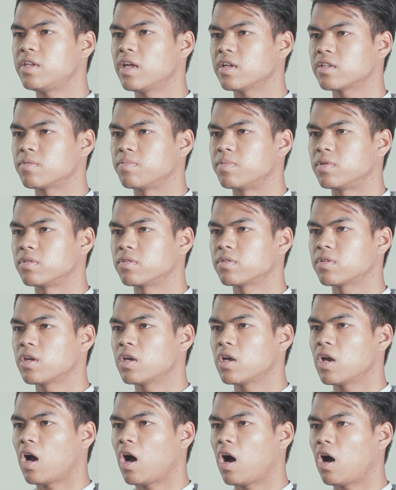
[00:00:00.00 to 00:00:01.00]
decibels,
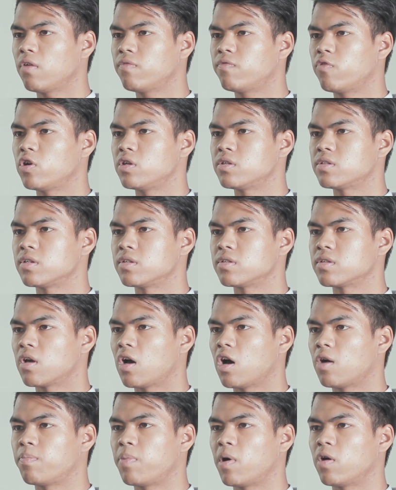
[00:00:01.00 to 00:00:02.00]
our voices
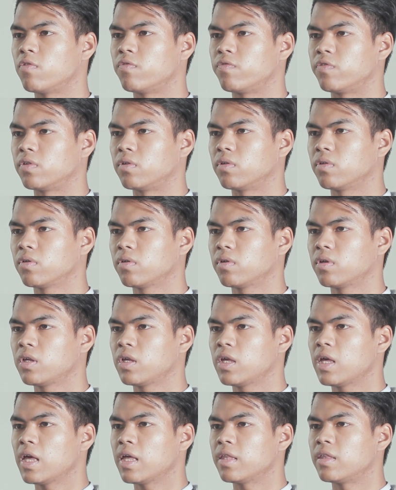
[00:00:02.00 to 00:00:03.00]
are powerful.
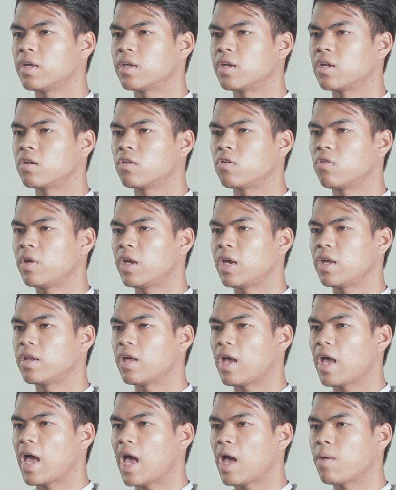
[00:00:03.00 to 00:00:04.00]
They can
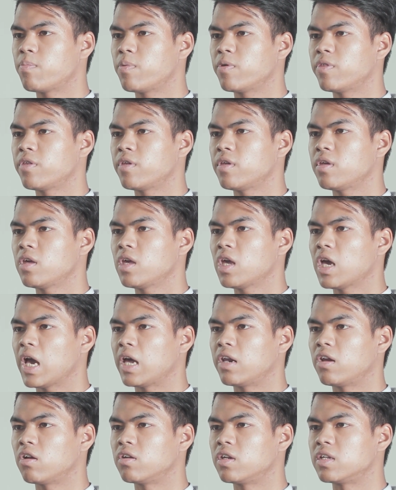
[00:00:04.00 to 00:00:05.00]
create empathy
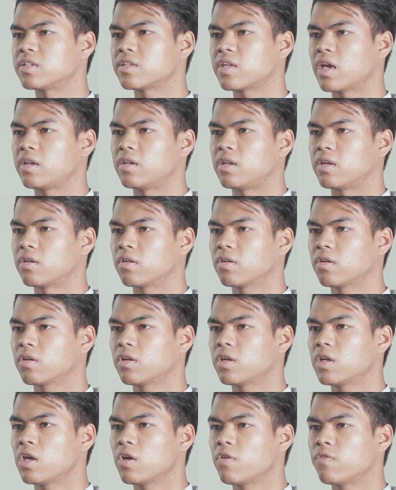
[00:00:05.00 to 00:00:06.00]
and understanding,
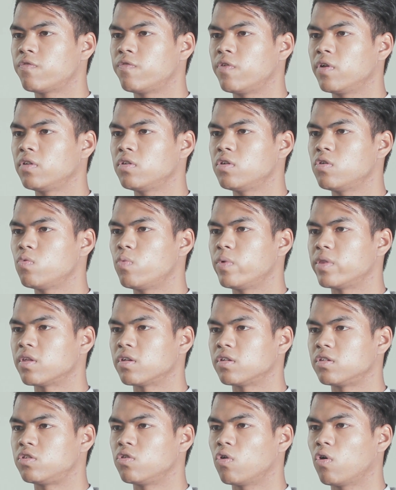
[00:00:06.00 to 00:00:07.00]
fill you
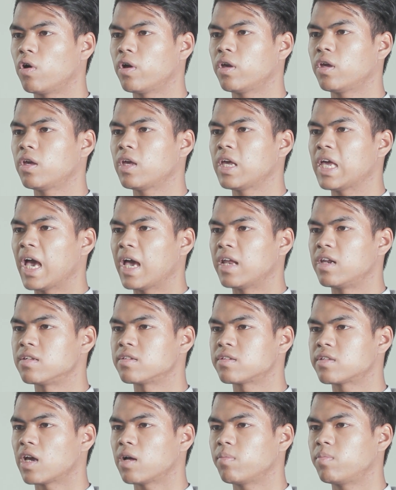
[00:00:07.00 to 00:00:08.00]
with joy, and
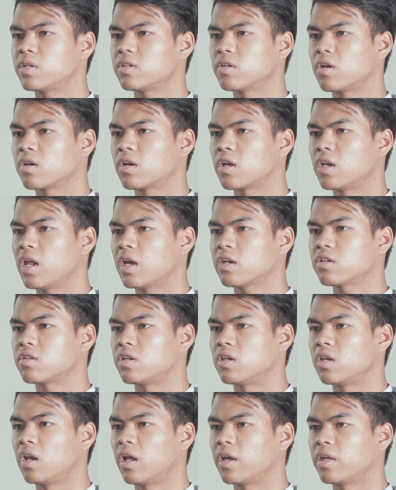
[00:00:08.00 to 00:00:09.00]
establish a
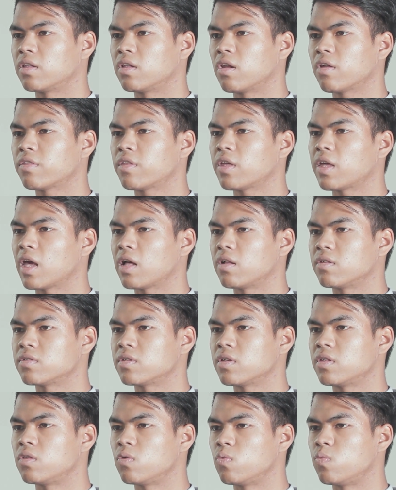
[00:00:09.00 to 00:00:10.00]
connection like nothing else
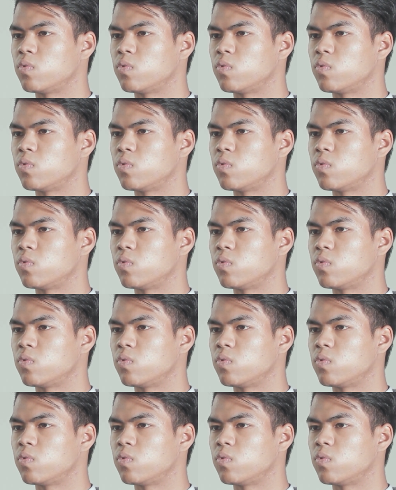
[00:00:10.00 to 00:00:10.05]
in the